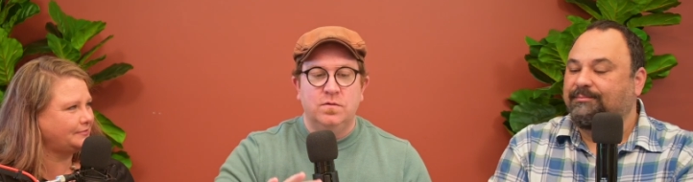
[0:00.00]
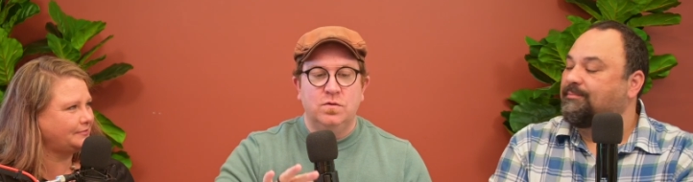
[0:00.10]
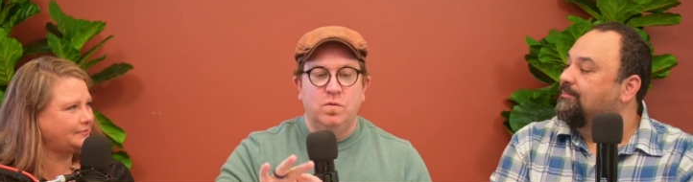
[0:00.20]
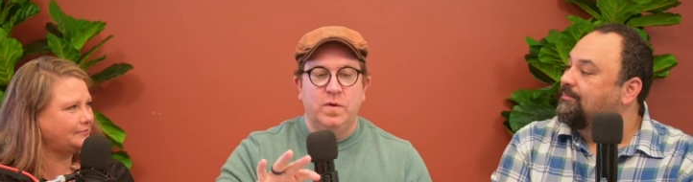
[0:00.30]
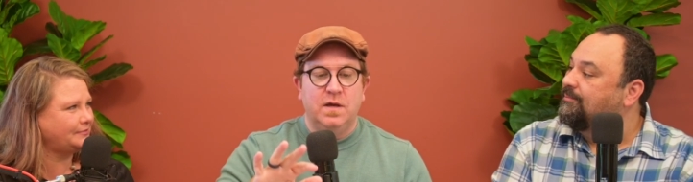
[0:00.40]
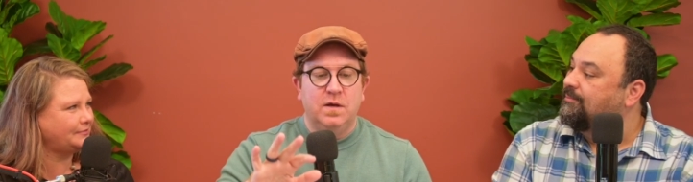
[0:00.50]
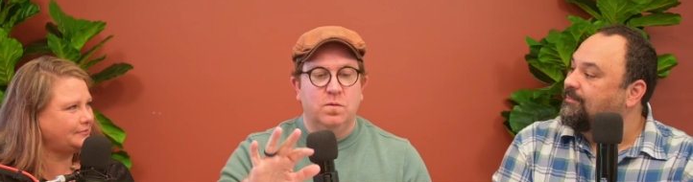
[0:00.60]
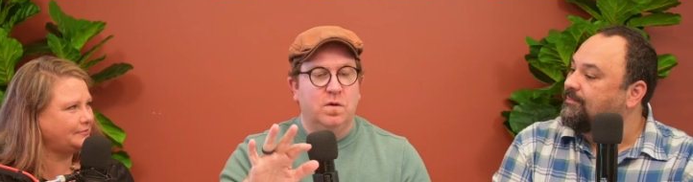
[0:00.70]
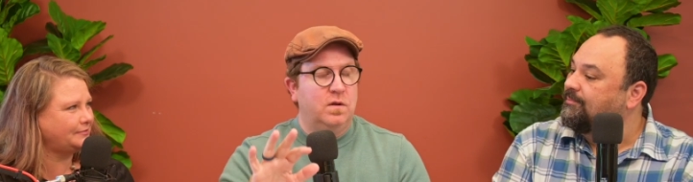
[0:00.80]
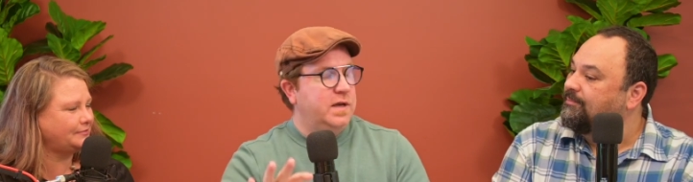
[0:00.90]
Speaker 1: do we
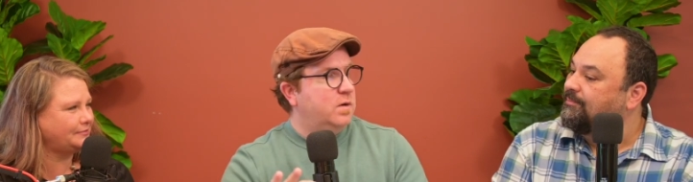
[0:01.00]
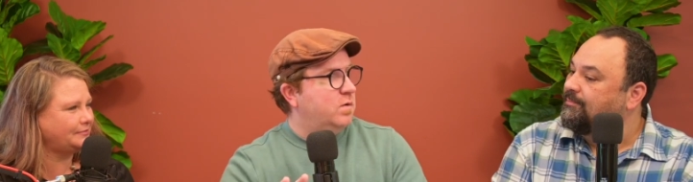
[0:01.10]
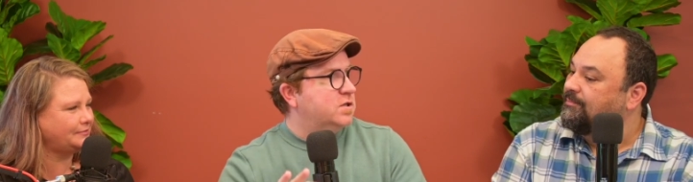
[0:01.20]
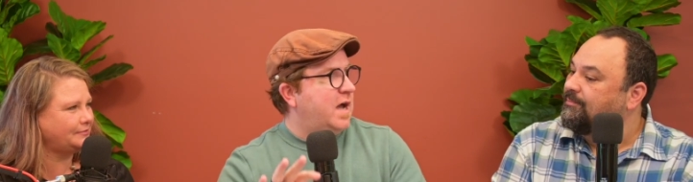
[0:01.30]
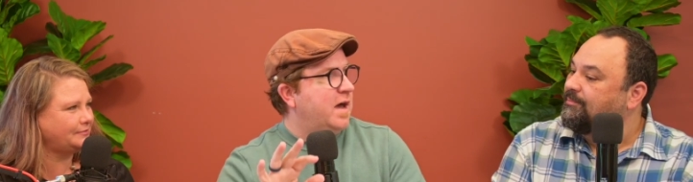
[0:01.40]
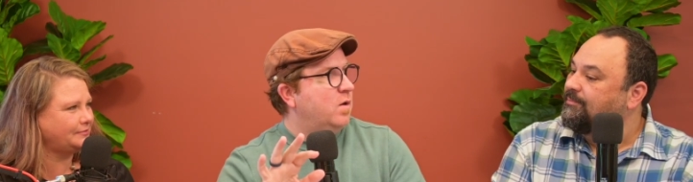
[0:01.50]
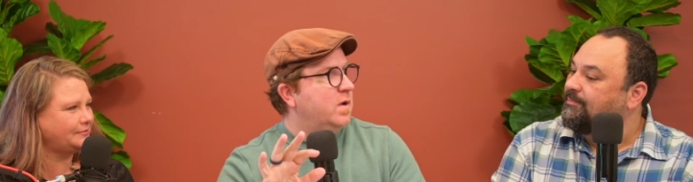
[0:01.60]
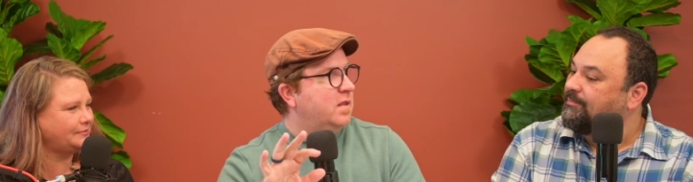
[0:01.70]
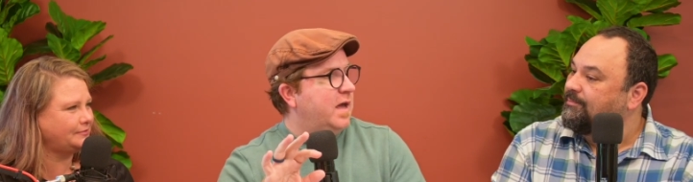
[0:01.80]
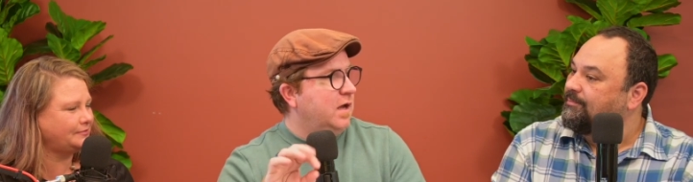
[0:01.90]
relinquish, how do
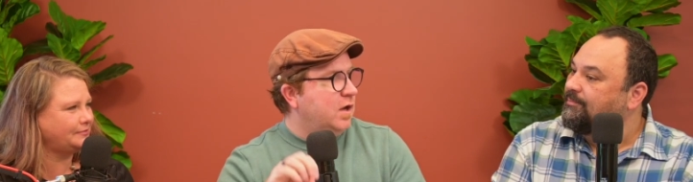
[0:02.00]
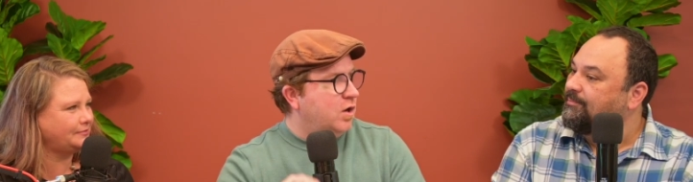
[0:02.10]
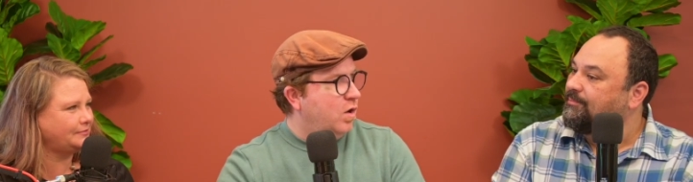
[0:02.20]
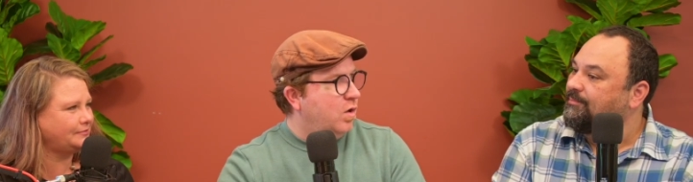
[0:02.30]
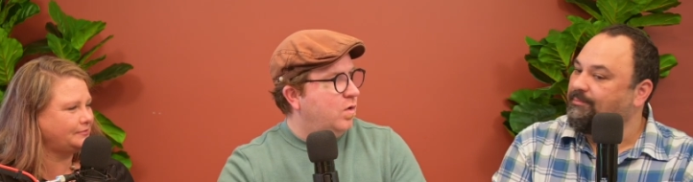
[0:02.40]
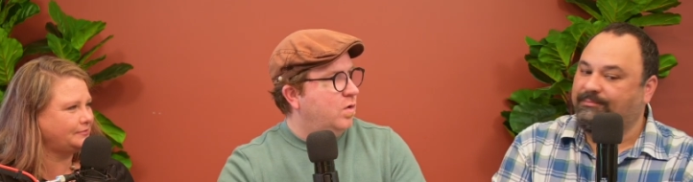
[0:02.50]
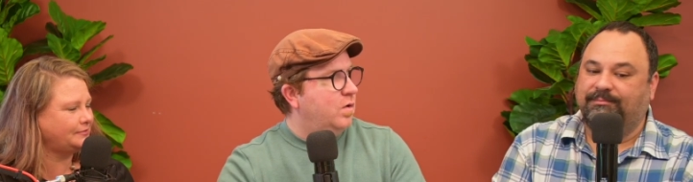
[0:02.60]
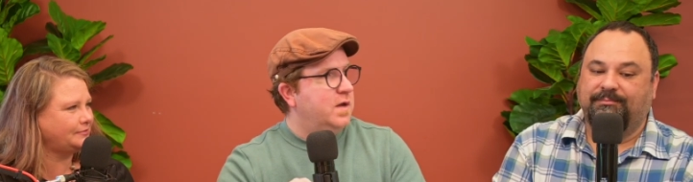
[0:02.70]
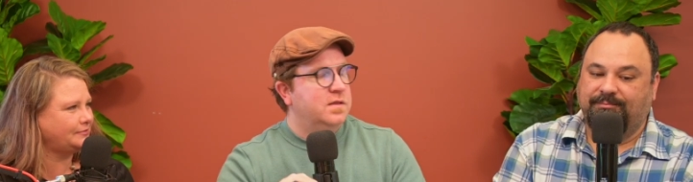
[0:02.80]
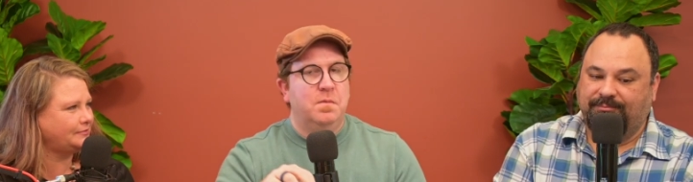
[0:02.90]
we let
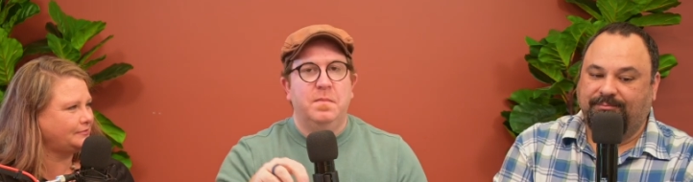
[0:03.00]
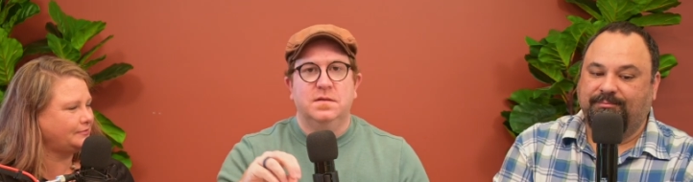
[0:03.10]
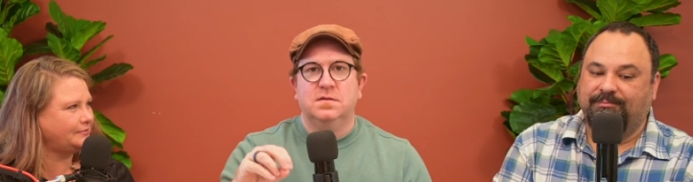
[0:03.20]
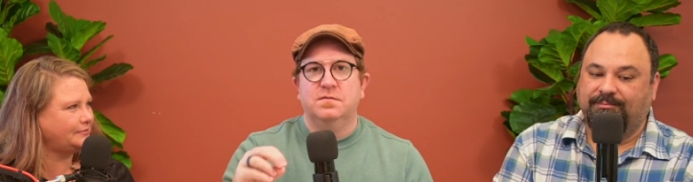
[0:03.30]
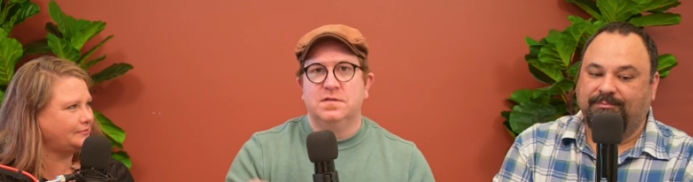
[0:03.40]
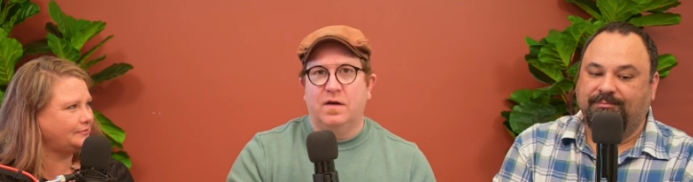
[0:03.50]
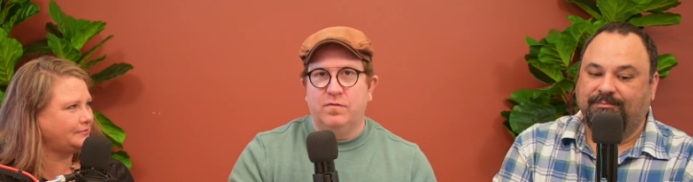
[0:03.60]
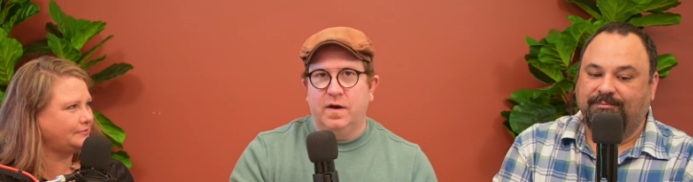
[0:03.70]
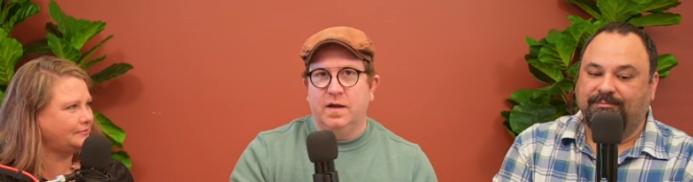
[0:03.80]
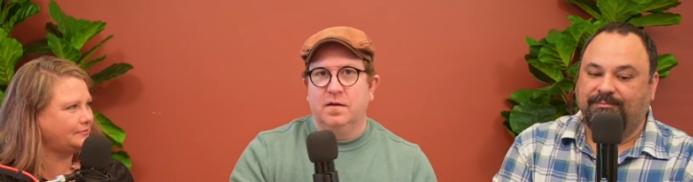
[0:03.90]
go in the midst of
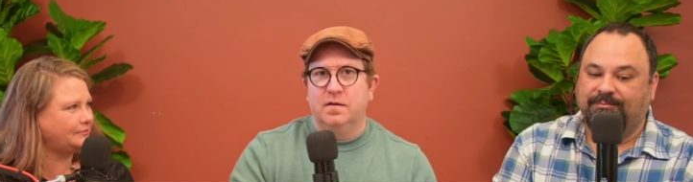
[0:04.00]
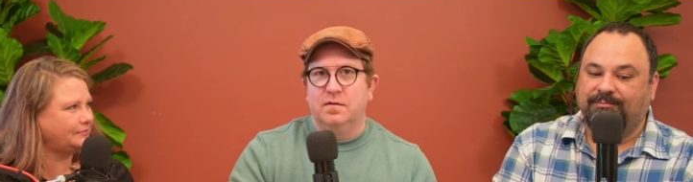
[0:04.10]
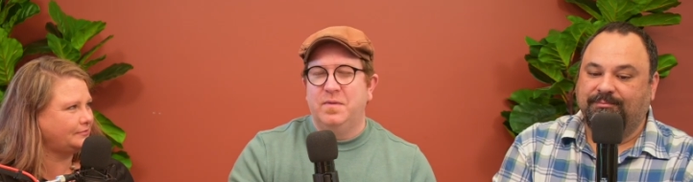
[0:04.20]
suffering?